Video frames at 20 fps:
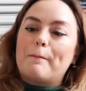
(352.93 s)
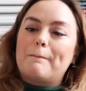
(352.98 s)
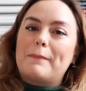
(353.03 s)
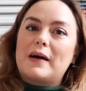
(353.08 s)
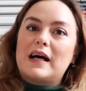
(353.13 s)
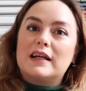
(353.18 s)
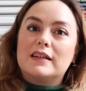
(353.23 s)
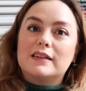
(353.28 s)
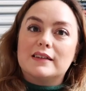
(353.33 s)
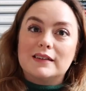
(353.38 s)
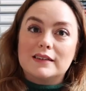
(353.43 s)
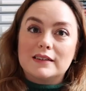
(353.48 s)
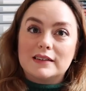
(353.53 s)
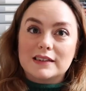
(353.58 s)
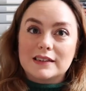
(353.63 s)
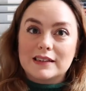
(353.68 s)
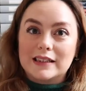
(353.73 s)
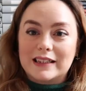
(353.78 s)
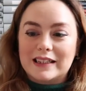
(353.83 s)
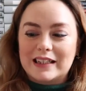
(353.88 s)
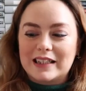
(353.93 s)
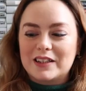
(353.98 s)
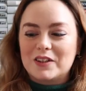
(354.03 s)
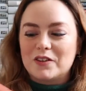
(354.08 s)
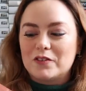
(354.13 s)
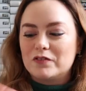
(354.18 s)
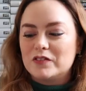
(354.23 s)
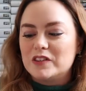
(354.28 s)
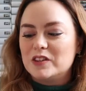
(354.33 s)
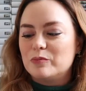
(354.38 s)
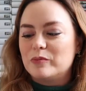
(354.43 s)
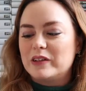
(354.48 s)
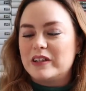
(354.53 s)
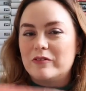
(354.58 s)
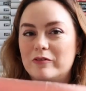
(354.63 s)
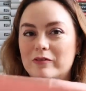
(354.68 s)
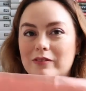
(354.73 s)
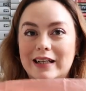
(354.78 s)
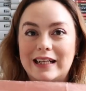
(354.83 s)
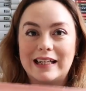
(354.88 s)
but it can often
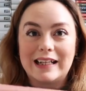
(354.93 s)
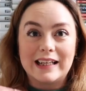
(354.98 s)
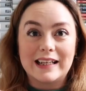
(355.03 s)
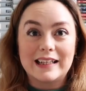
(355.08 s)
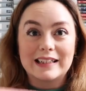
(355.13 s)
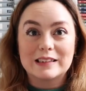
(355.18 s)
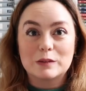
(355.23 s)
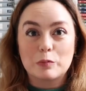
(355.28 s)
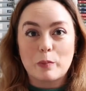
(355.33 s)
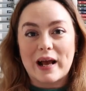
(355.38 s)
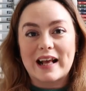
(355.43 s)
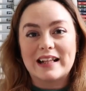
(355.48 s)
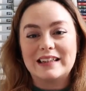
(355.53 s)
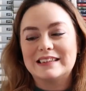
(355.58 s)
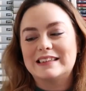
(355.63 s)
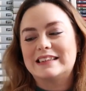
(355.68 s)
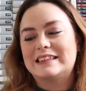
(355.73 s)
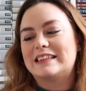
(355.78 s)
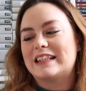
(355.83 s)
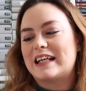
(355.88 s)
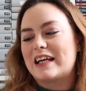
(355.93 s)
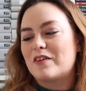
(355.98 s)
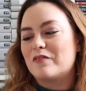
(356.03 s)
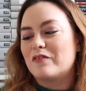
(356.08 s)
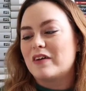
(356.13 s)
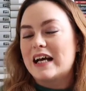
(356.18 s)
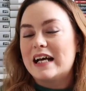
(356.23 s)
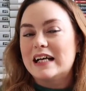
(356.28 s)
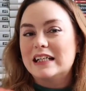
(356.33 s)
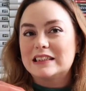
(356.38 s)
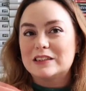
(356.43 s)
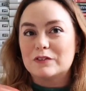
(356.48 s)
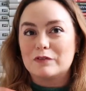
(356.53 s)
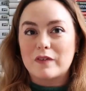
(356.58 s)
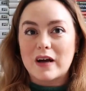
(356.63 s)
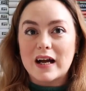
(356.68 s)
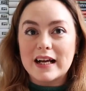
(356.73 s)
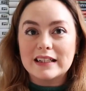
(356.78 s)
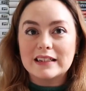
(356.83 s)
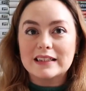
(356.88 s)
be really expensive to
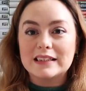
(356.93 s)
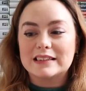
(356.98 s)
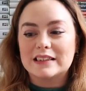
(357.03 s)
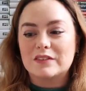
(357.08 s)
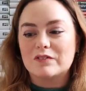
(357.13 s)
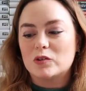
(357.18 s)
find this.